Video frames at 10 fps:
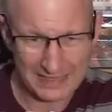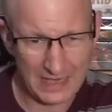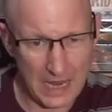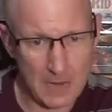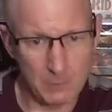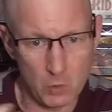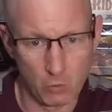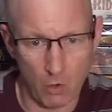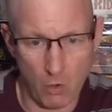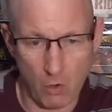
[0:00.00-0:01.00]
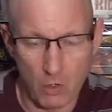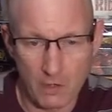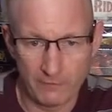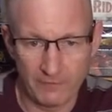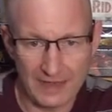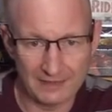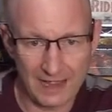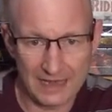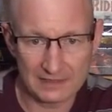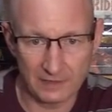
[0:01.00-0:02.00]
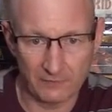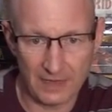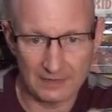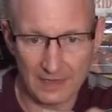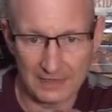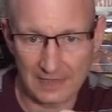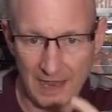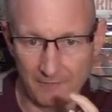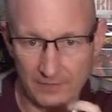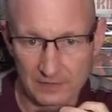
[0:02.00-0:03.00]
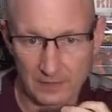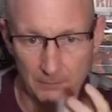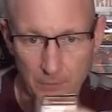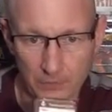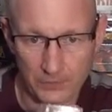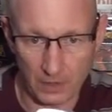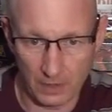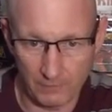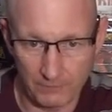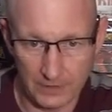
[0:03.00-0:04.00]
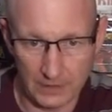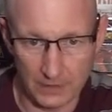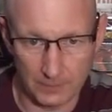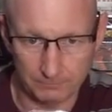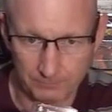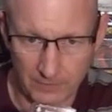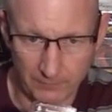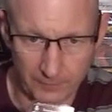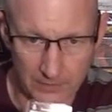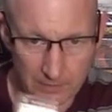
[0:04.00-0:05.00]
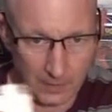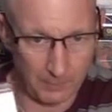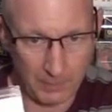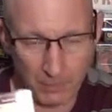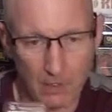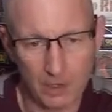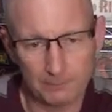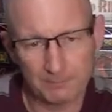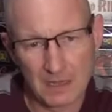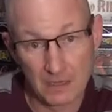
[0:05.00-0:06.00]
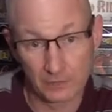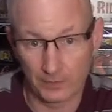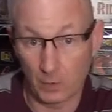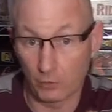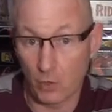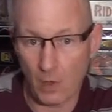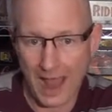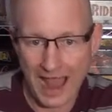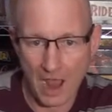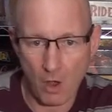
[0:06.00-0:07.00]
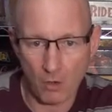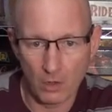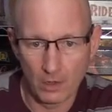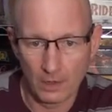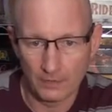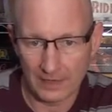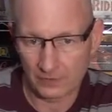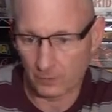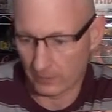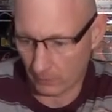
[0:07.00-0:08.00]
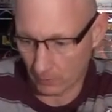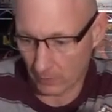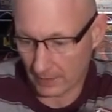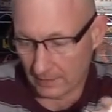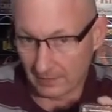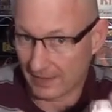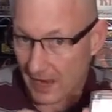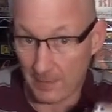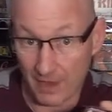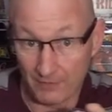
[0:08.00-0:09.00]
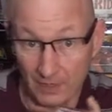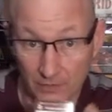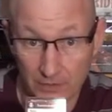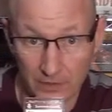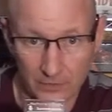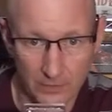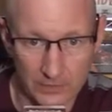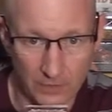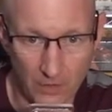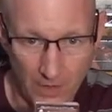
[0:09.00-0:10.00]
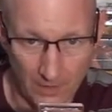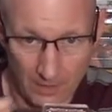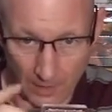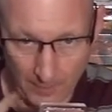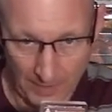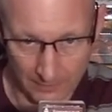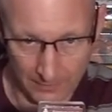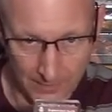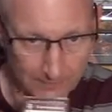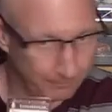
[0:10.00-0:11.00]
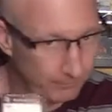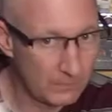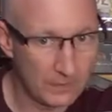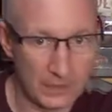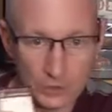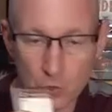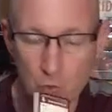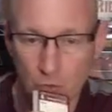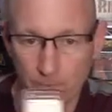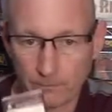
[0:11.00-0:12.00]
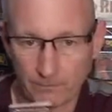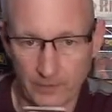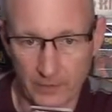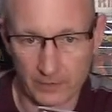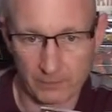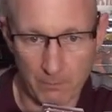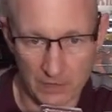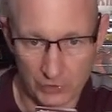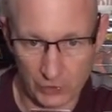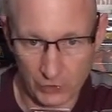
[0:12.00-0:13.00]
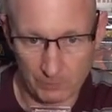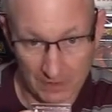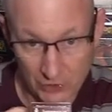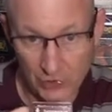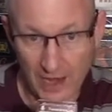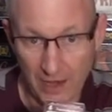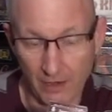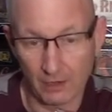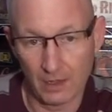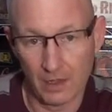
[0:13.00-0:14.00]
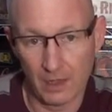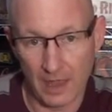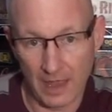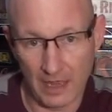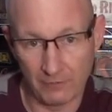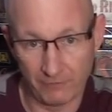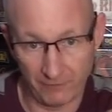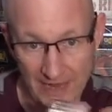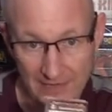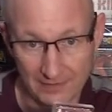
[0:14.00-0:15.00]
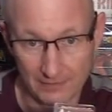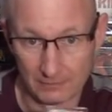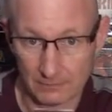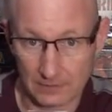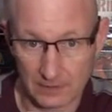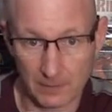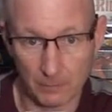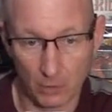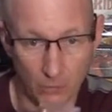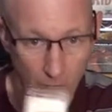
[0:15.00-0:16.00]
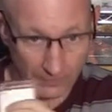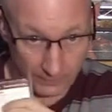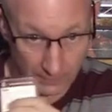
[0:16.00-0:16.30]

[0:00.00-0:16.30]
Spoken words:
game, you roll fate dice, and the fate dice have the symbols of the different people on it. So I don't know how that's going to work in this game. I have not looked into it, so apparently these new figures must share a fate symbol with